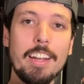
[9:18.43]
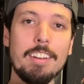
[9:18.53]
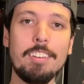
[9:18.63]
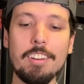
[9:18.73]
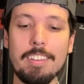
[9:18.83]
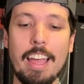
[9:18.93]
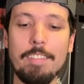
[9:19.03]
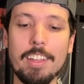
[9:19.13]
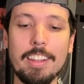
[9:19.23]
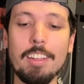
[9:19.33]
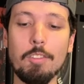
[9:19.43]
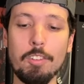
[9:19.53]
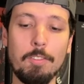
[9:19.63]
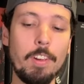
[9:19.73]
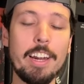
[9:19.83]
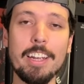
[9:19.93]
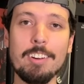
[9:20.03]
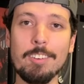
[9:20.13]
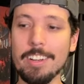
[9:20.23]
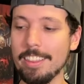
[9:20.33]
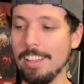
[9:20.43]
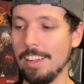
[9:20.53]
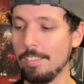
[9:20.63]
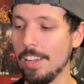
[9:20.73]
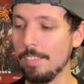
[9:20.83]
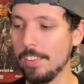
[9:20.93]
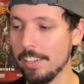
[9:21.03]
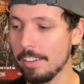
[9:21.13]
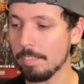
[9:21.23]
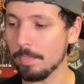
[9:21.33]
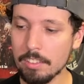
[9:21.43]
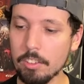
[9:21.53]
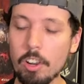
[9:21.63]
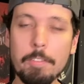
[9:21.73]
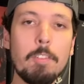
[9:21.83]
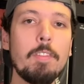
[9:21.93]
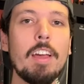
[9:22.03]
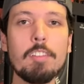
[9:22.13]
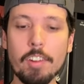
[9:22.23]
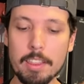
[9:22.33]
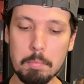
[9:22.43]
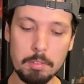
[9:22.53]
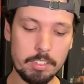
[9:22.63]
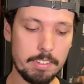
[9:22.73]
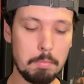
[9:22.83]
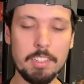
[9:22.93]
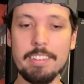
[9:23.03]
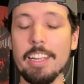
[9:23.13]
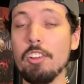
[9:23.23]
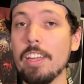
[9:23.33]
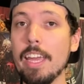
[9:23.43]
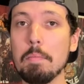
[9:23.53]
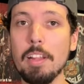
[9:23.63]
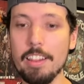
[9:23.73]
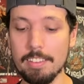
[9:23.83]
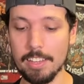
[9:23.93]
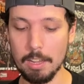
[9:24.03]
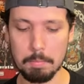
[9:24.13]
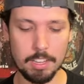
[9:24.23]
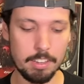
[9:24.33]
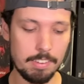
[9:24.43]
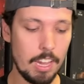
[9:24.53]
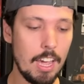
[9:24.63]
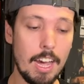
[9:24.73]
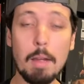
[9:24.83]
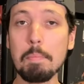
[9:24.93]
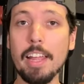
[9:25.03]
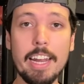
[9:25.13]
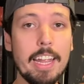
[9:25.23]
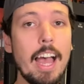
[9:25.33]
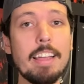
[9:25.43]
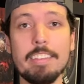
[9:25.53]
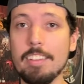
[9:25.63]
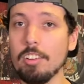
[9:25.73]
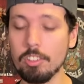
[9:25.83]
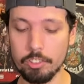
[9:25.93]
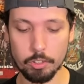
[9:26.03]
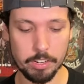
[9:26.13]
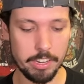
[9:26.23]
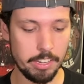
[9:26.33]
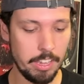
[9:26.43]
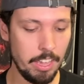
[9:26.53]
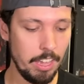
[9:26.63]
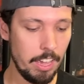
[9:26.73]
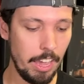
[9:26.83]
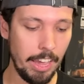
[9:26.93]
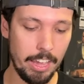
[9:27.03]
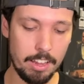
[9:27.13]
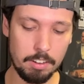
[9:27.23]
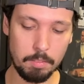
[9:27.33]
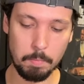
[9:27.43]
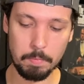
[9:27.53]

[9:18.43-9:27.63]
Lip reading: just having this was very cool, I thought, in my opinion. So if you've never read the books, I'm not saying you can't play this game, because I played it, I still enjoyed it, and